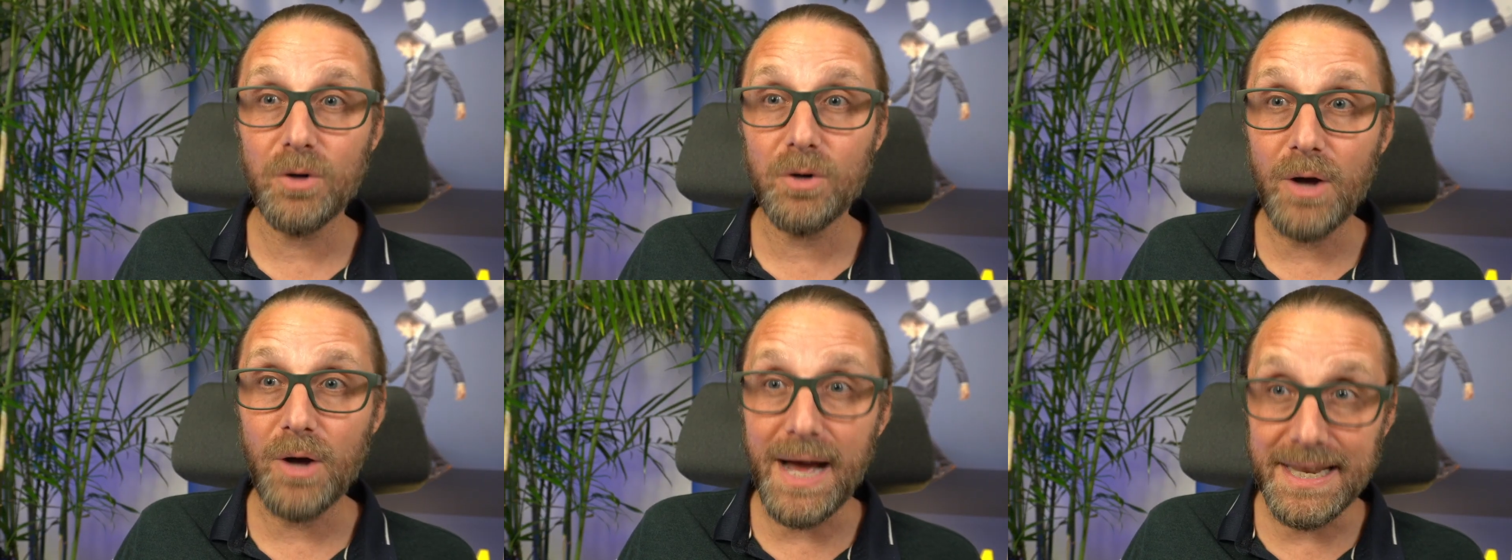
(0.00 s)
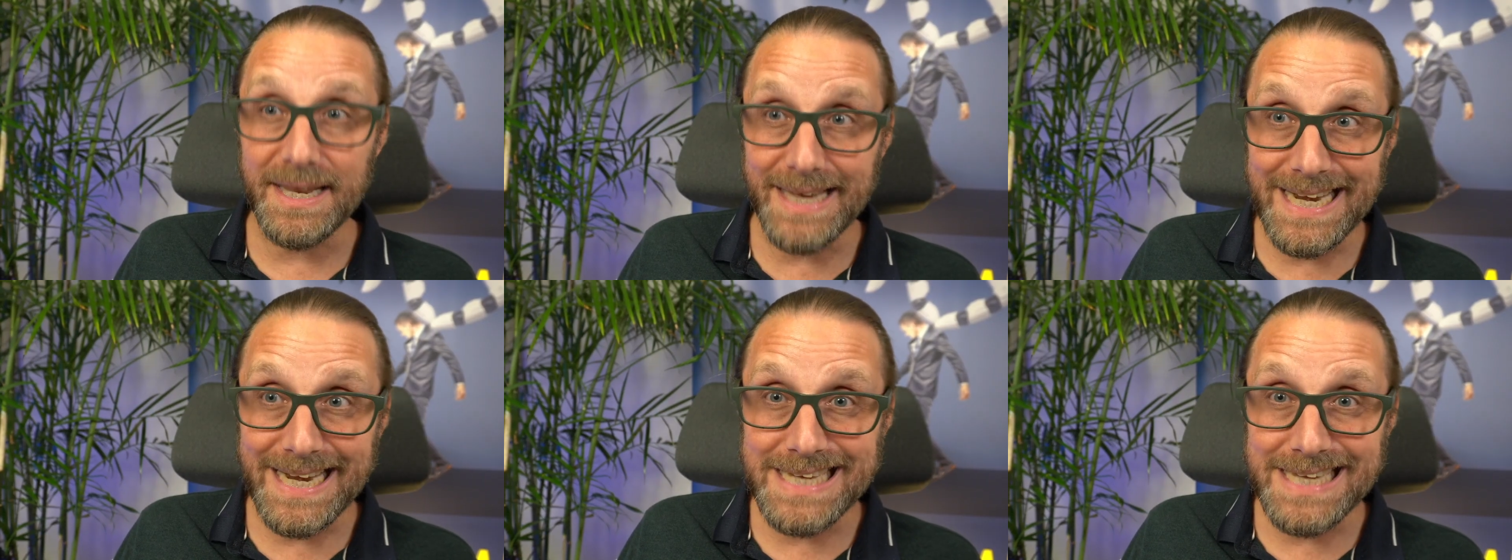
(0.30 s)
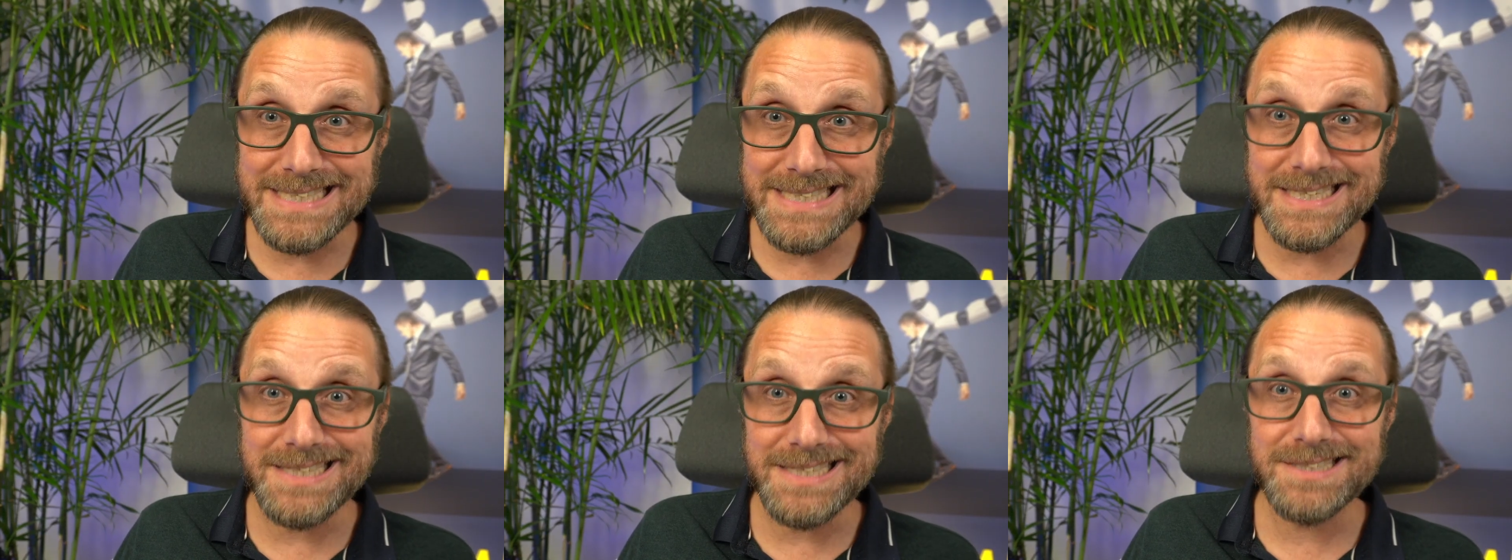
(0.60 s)

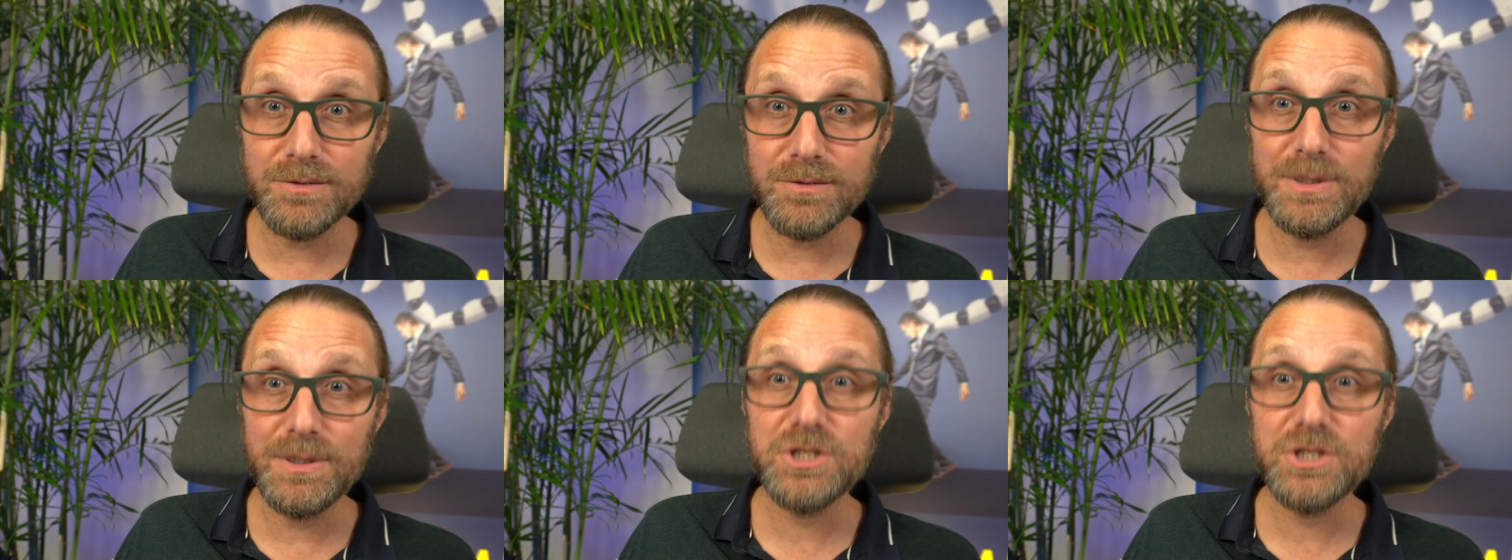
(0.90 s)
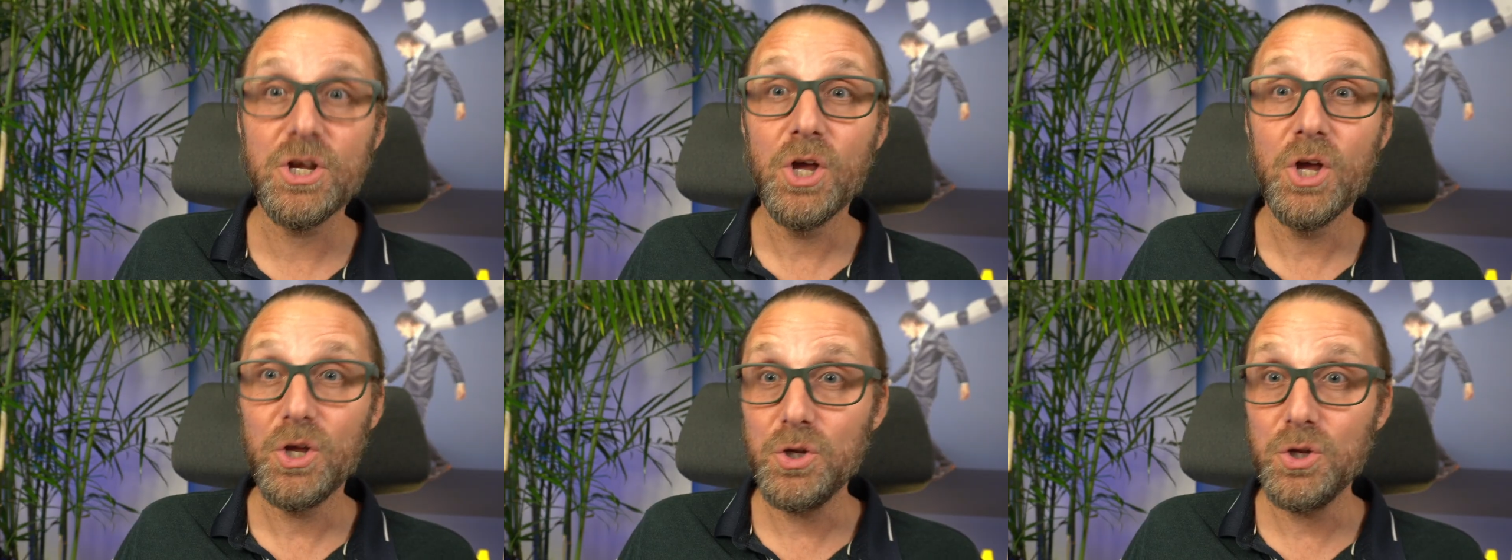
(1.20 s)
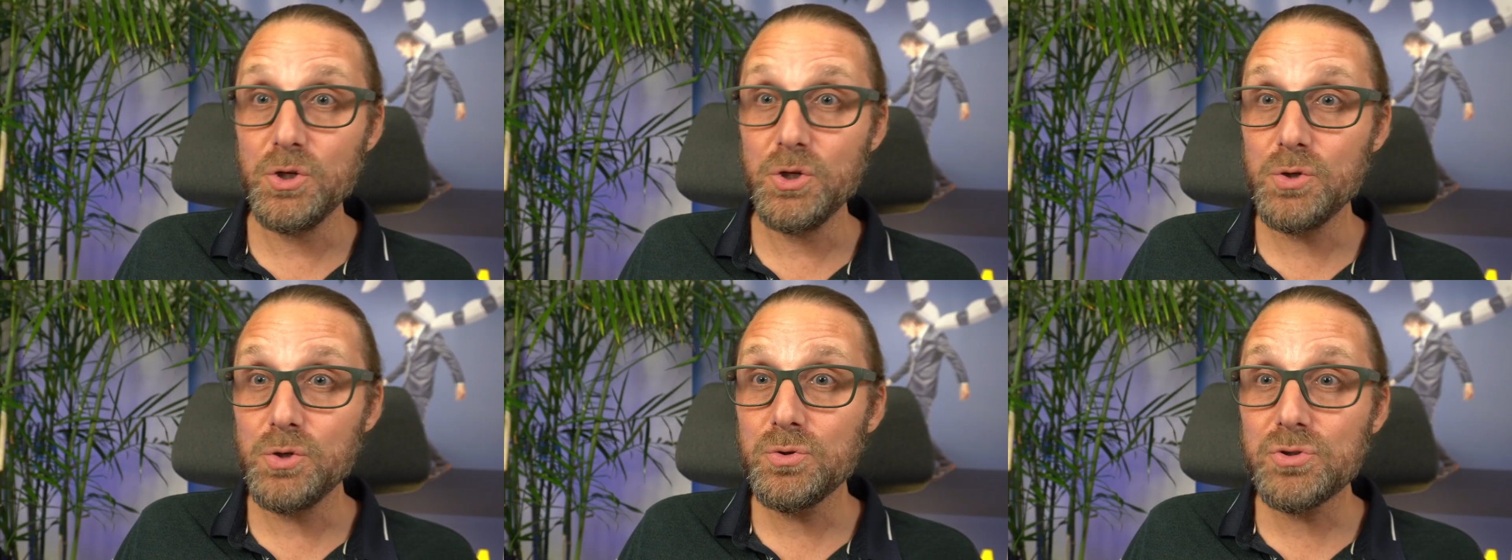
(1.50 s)
analysis, which
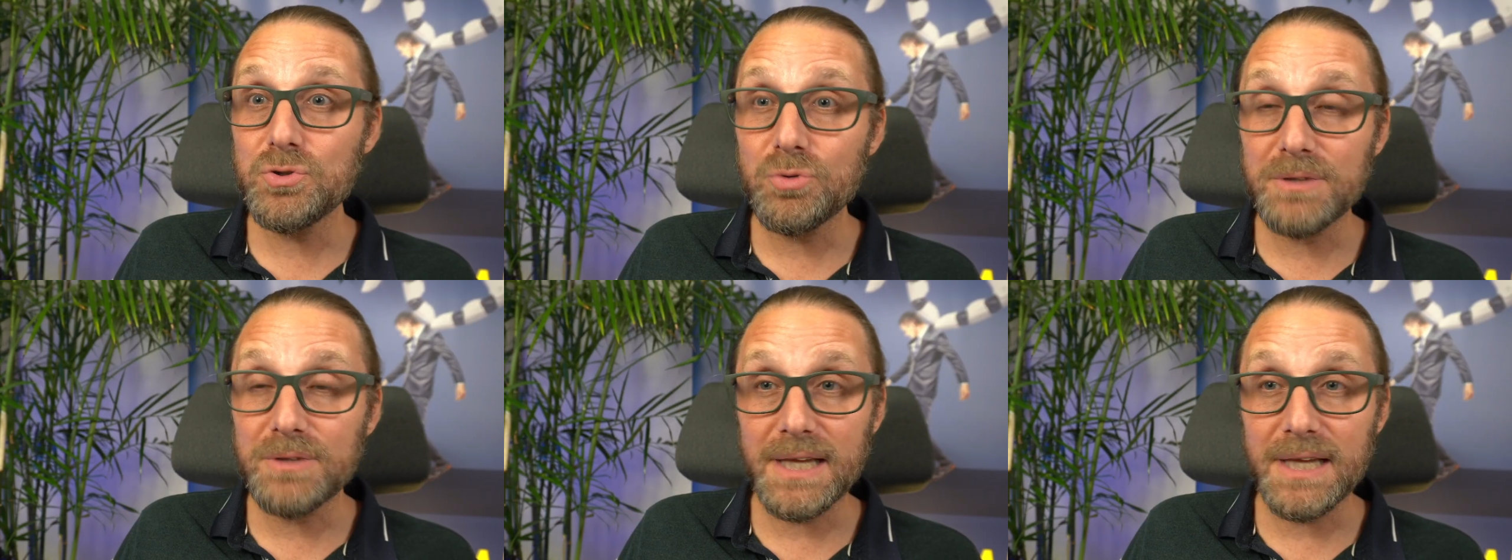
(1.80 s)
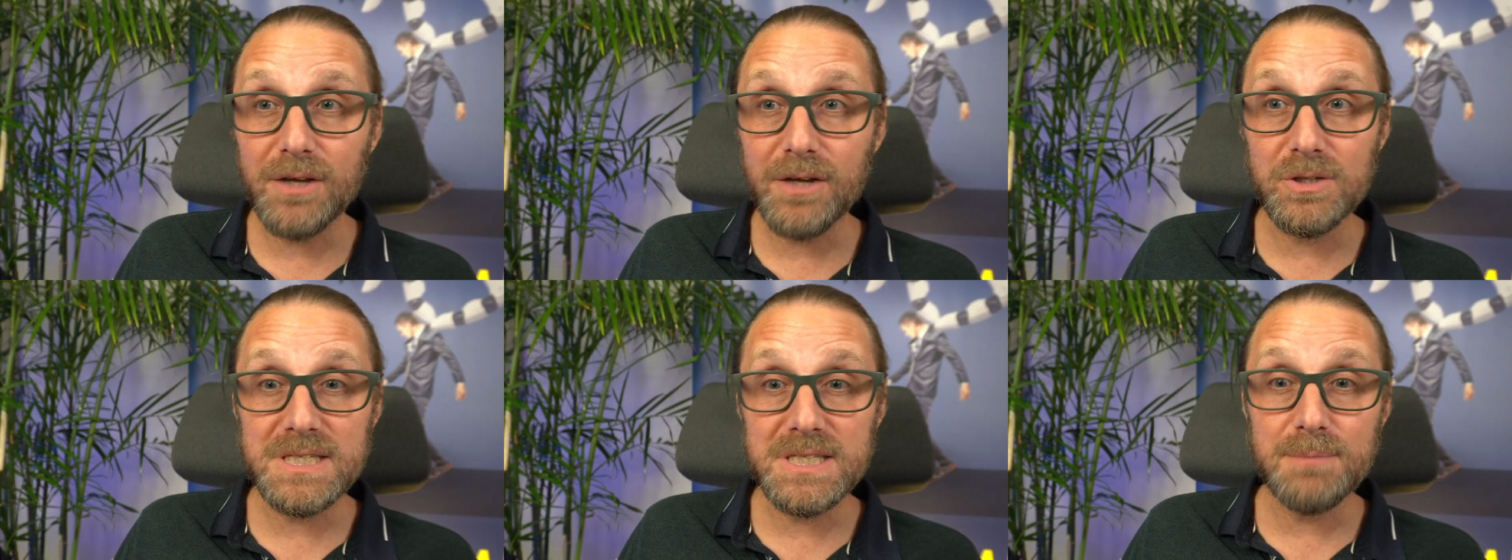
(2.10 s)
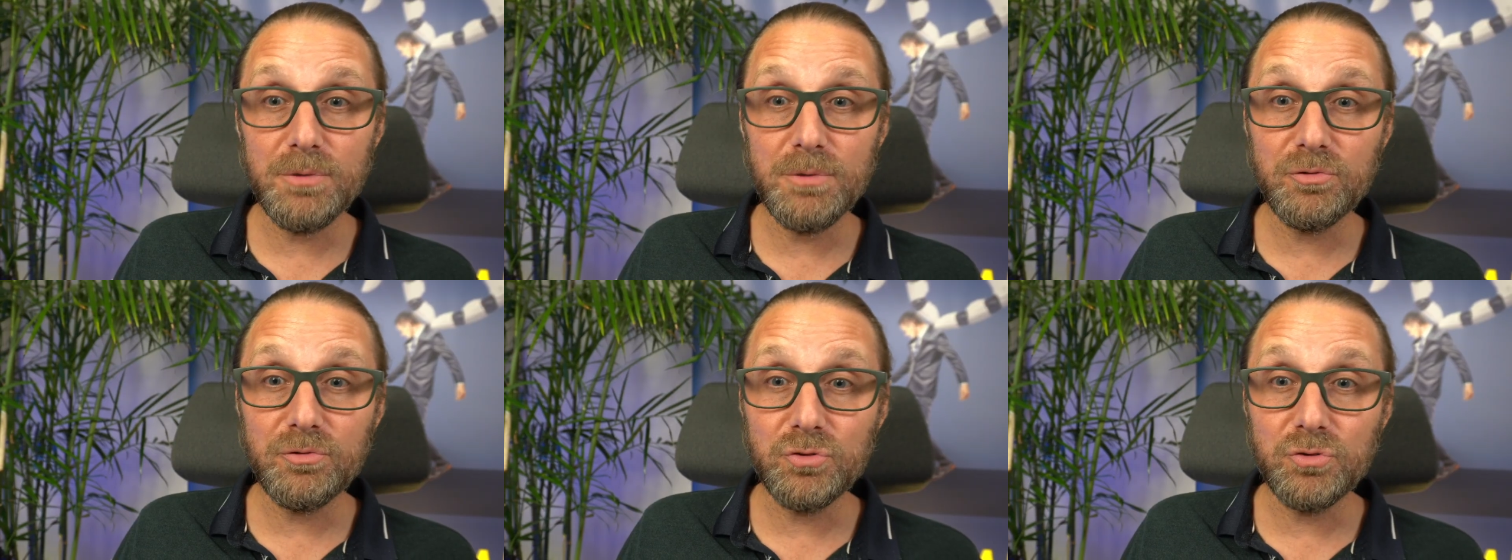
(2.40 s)
used to take a team
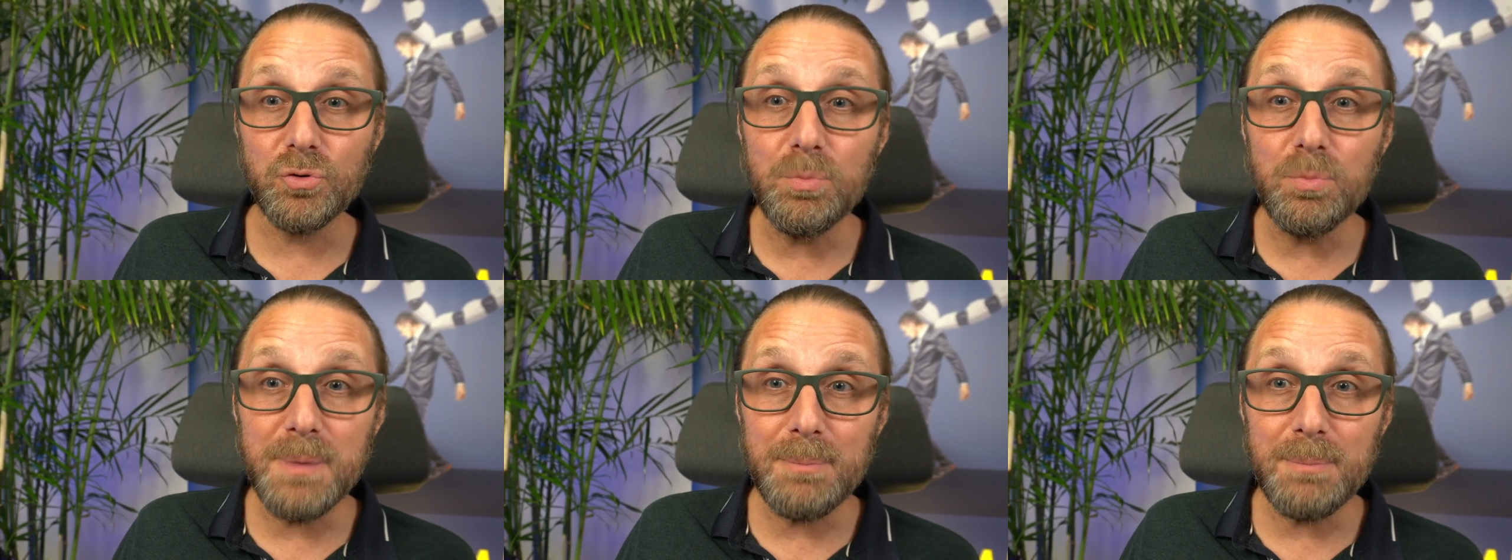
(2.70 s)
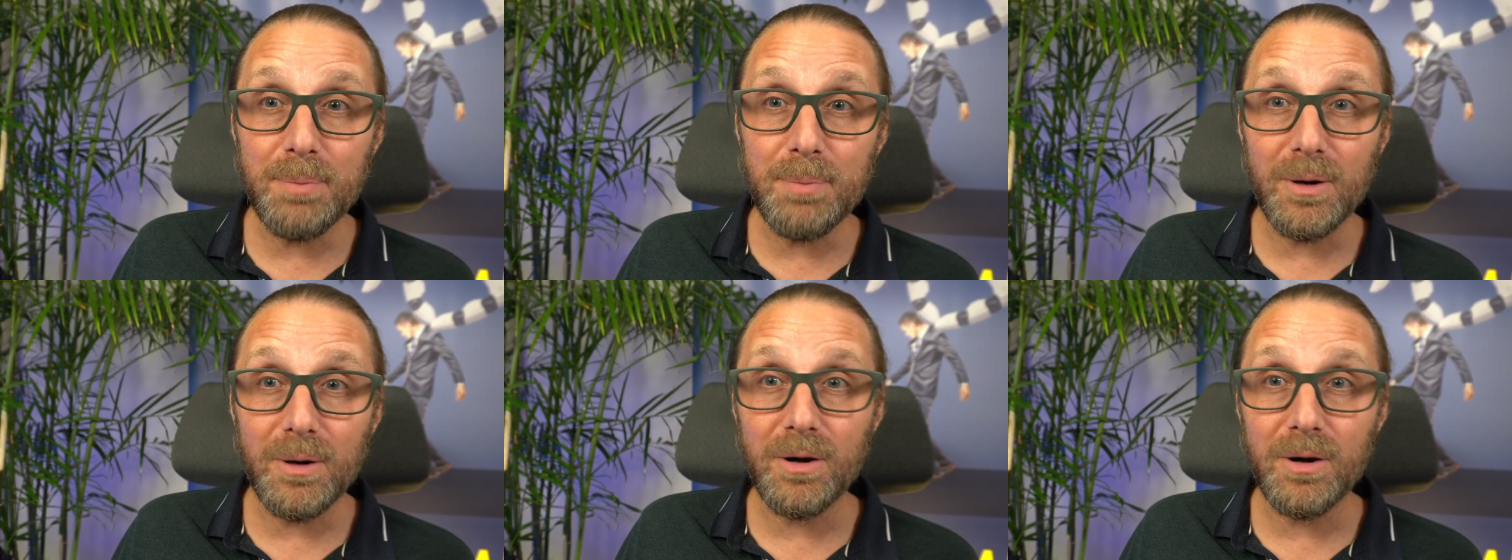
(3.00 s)
of two people